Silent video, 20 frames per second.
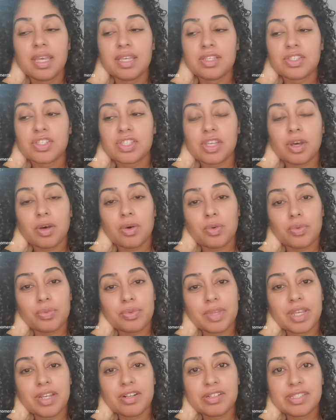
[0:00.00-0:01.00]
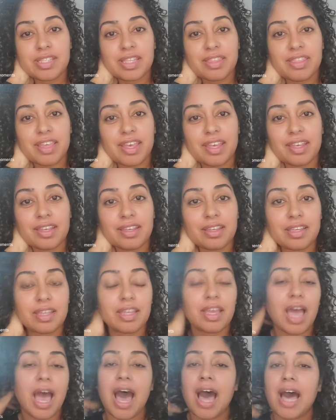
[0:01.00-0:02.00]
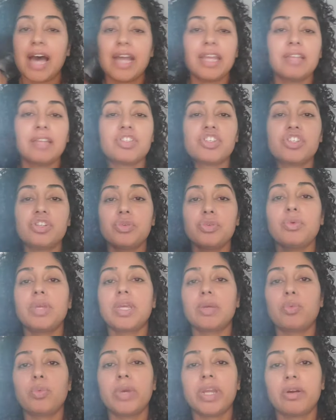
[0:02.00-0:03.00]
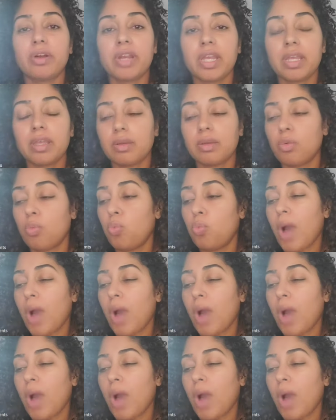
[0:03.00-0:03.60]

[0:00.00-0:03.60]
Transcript: So here's the thing. I too get weary.